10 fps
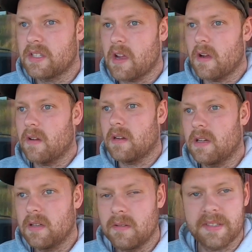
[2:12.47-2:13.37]
So
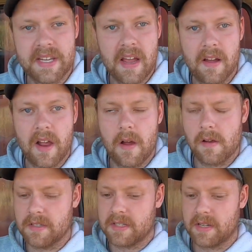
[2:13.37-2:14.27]
we'll see how it
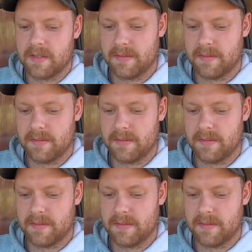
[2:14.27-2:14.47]
goes.